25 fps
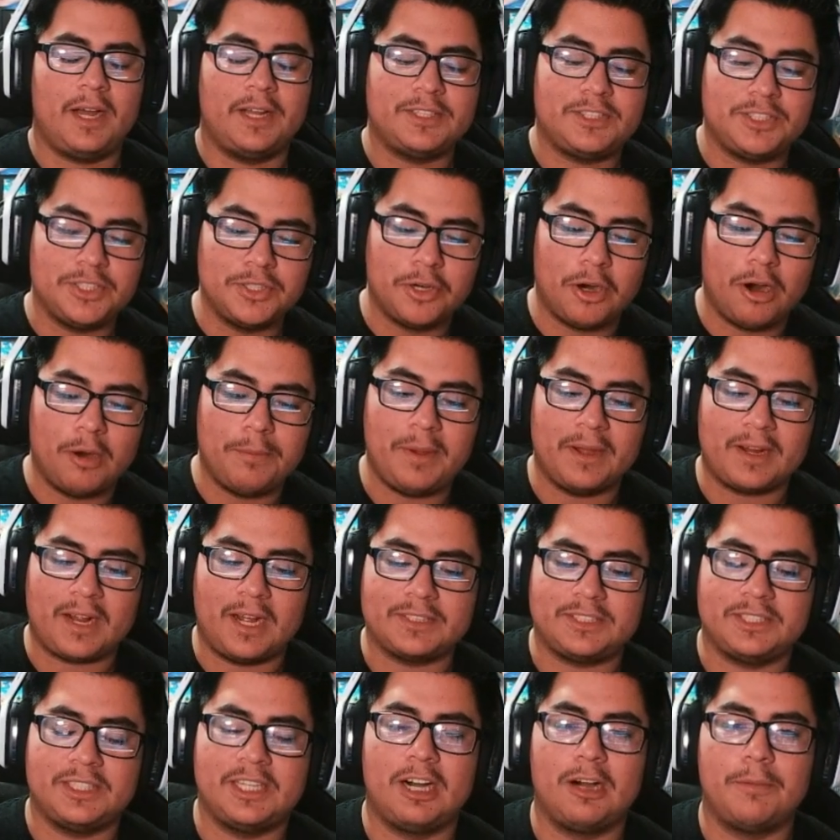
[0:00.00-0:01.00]
I do hope I
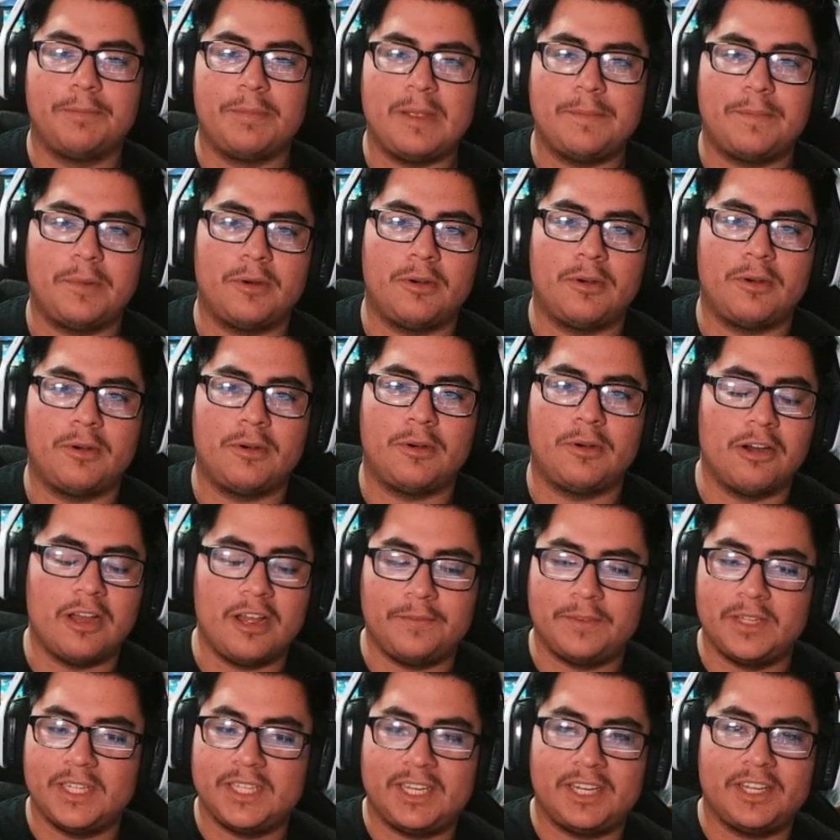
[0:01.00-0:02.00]
got to help people out
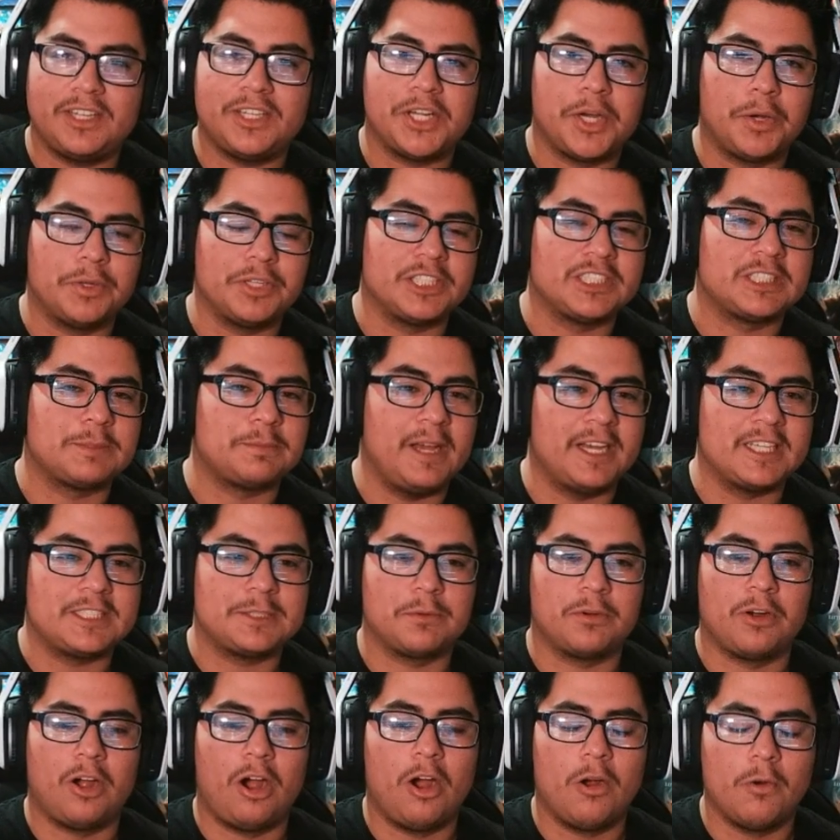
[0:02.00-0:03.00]
if they didn't know the
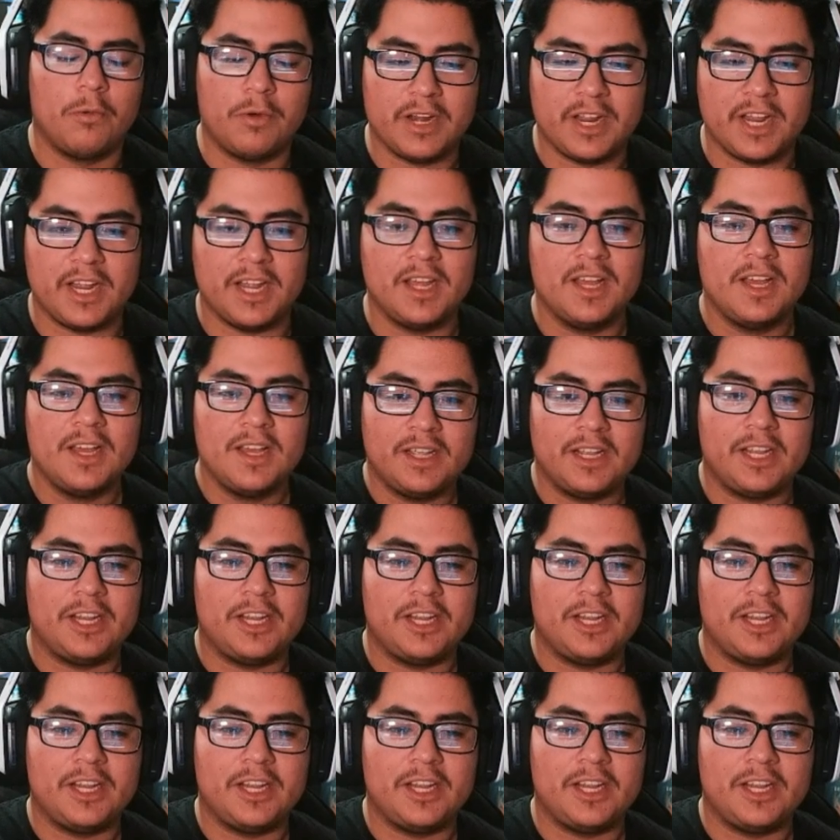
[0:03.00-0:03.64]
specs were already,